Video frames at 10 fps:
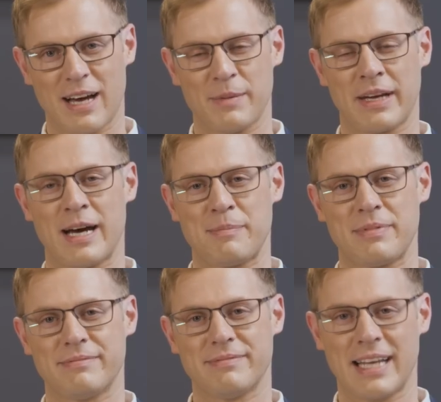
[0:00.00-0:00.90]
coming up
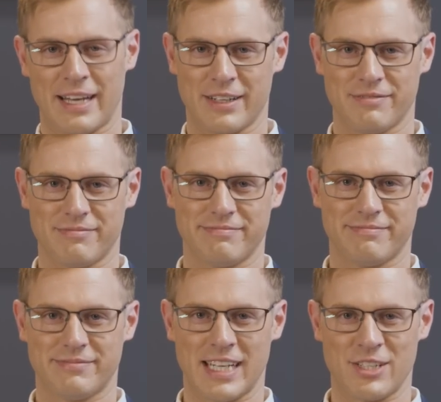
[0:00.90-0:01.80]
later.
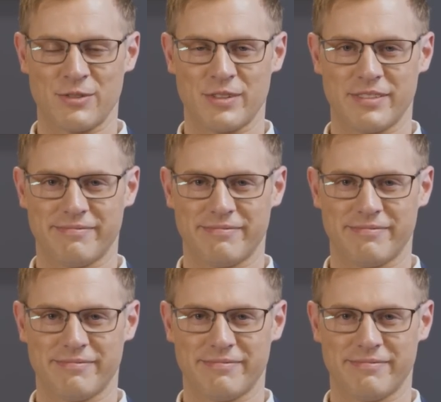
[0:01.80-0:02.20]
Stay tuned.